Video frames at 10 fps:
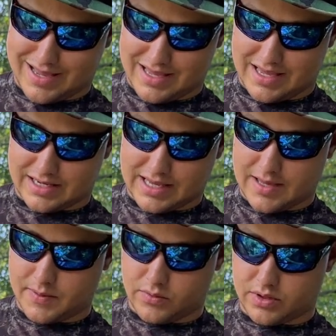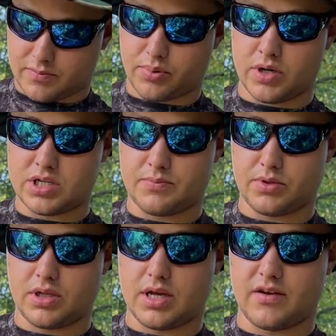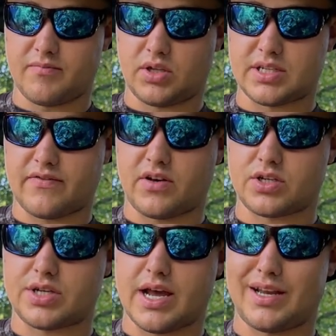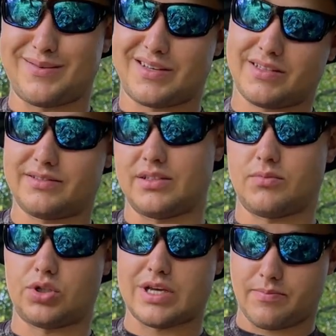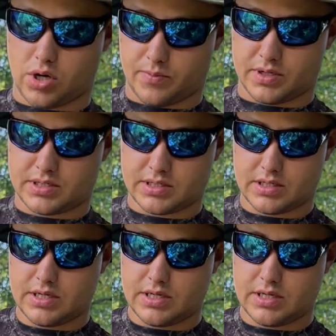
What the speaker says: in keeping with the principle of multifunctionality, multi-purpose,